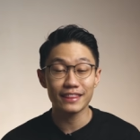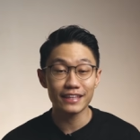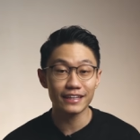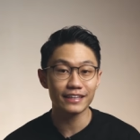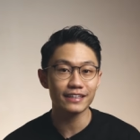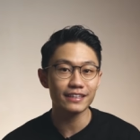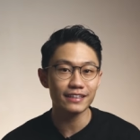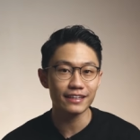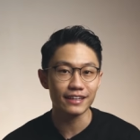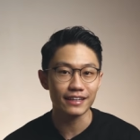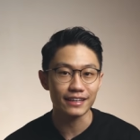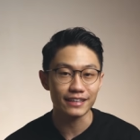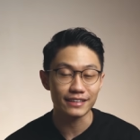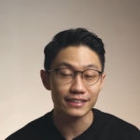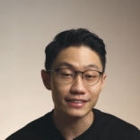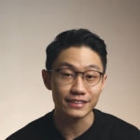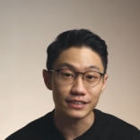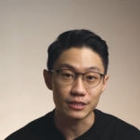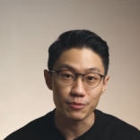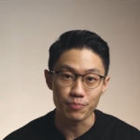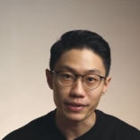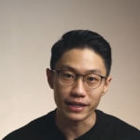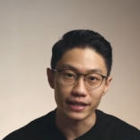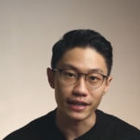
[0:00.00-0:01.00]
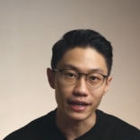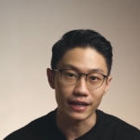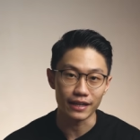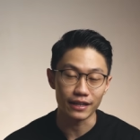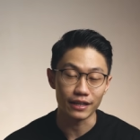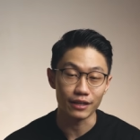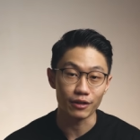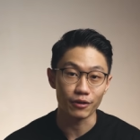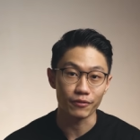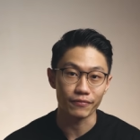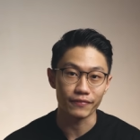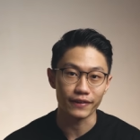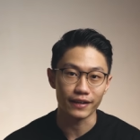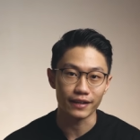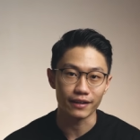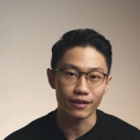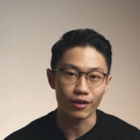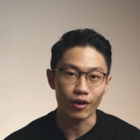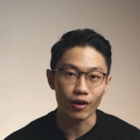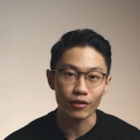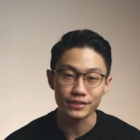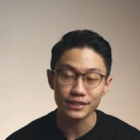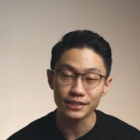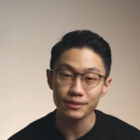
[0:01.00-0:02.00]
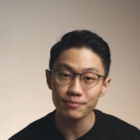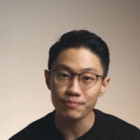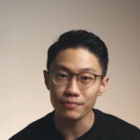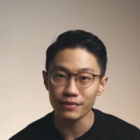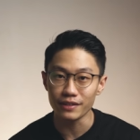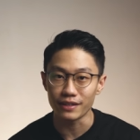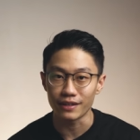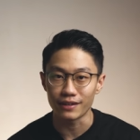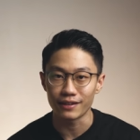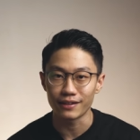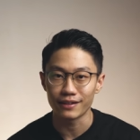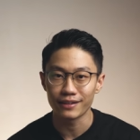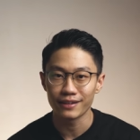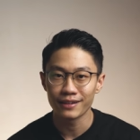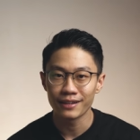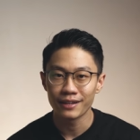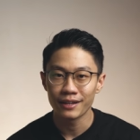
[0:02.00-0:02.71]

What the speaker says: thinking that it's the beginning of an awesome year.